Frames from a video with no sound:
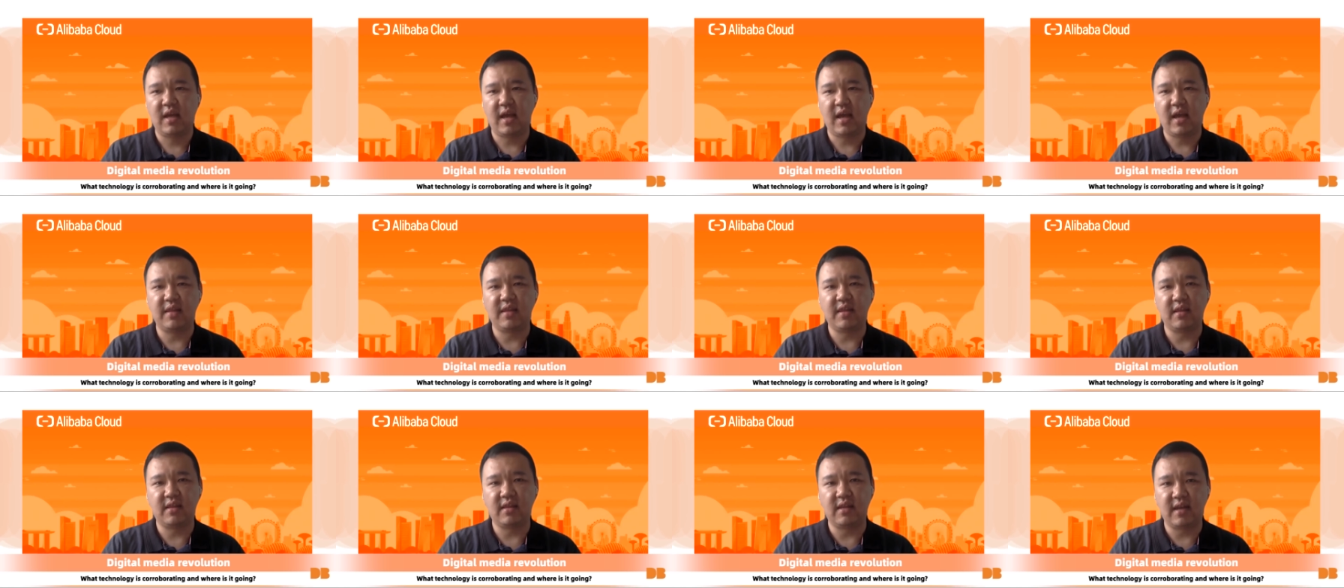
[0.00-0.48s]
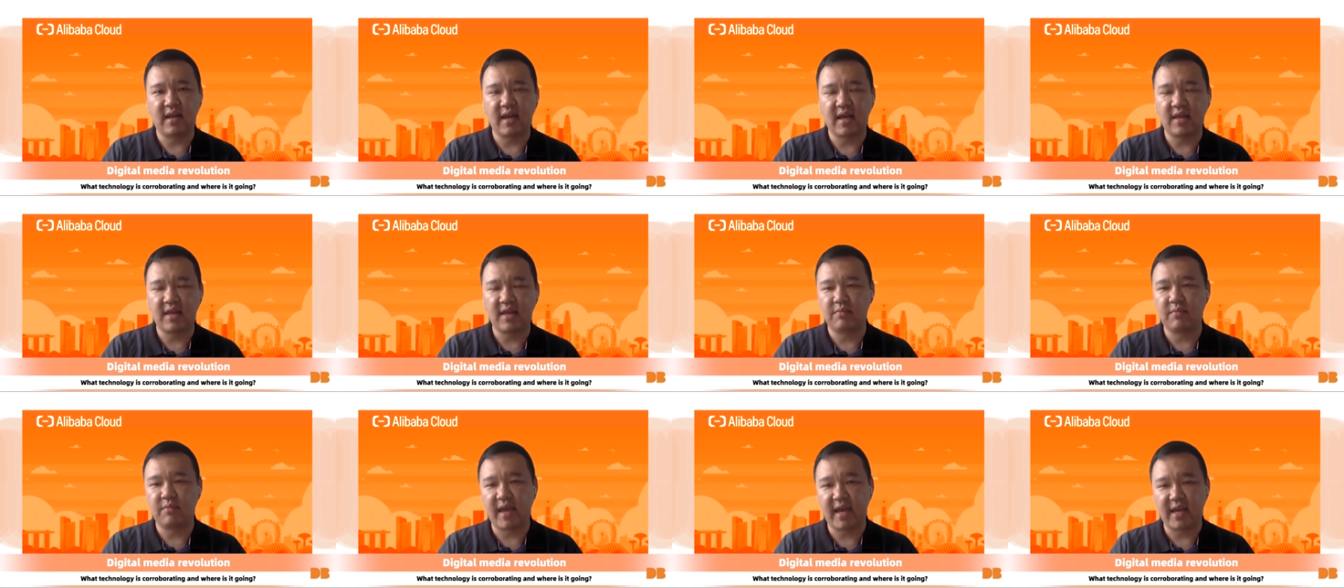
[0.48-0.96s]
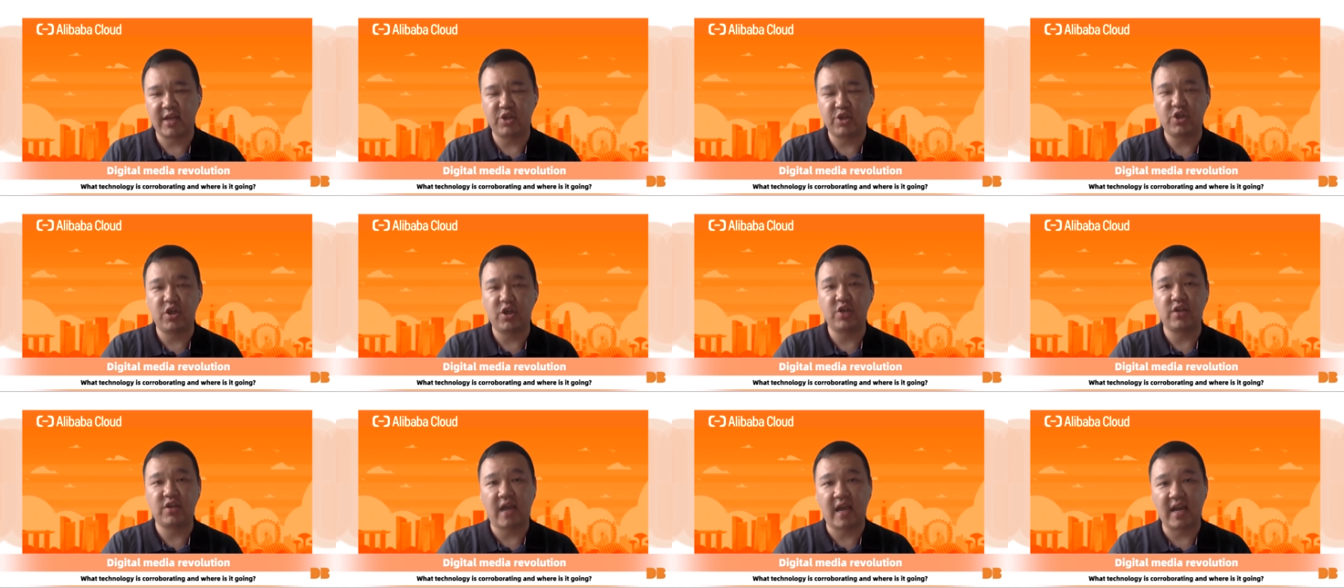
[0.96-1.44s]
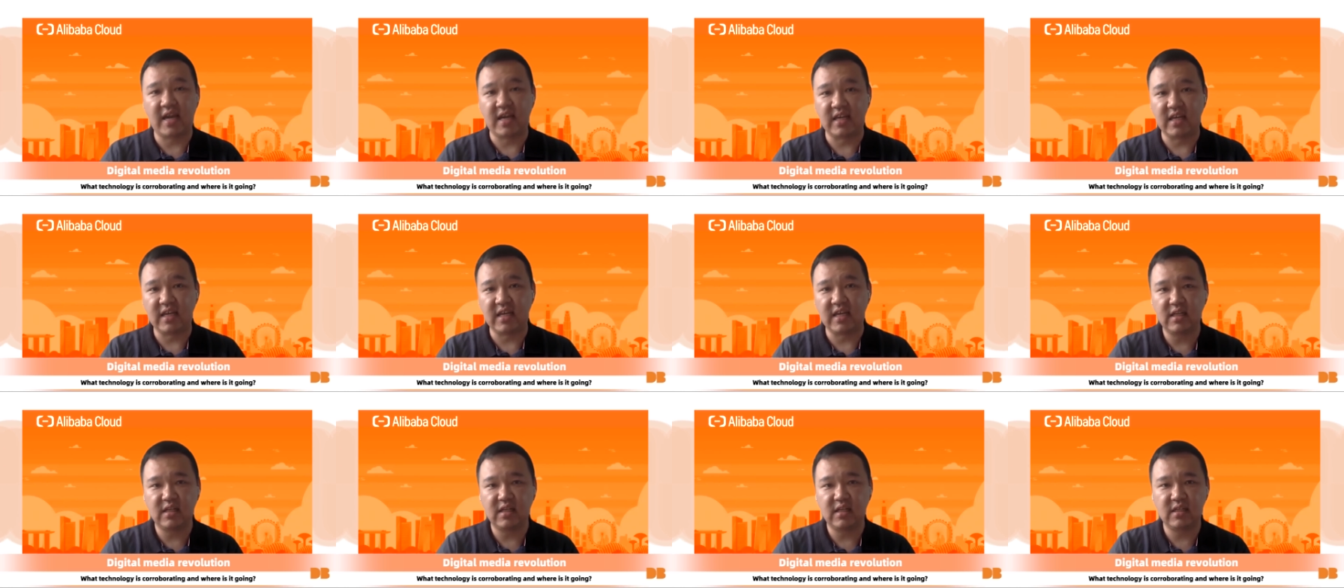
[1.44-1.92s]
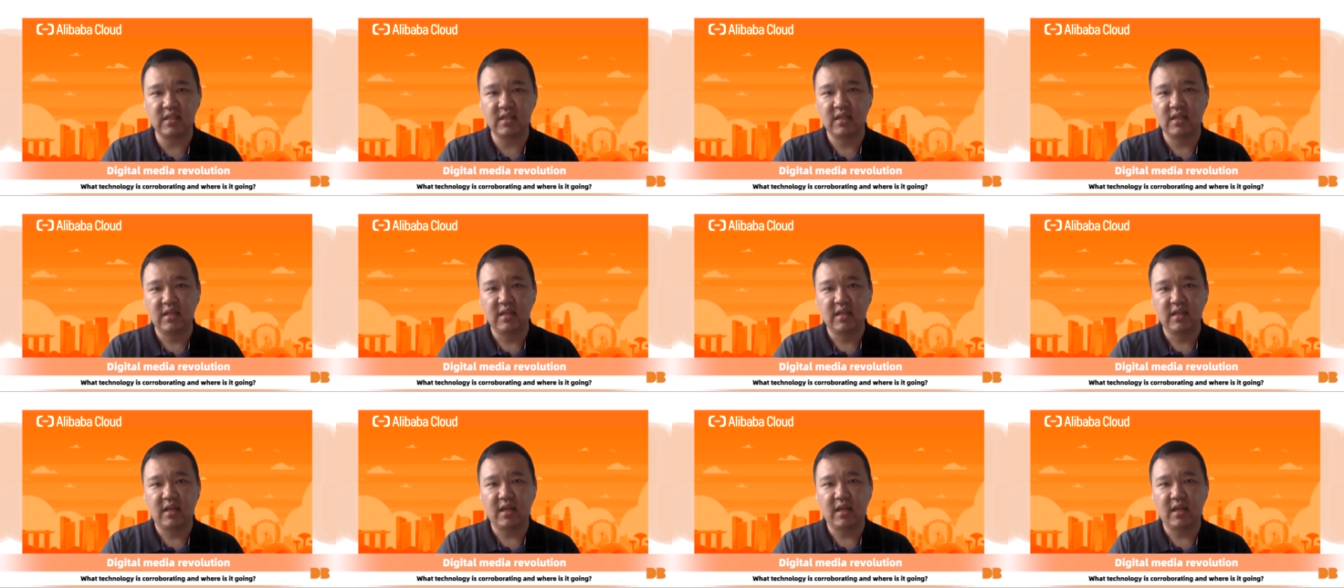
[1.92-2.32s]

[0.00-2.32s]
and then let them exchange ideas.